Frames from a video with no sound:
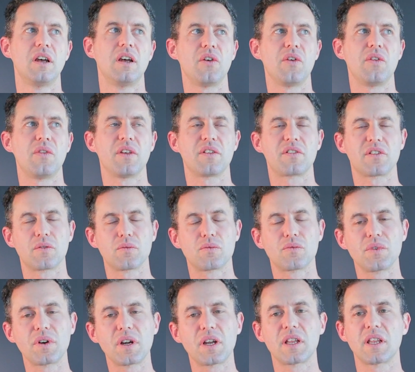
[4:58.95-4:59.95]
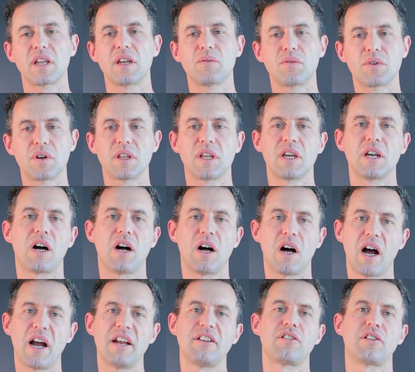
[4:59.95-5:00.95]
there's a really, really
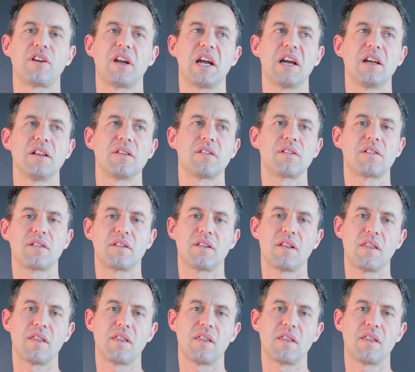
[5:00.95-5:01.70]
high chance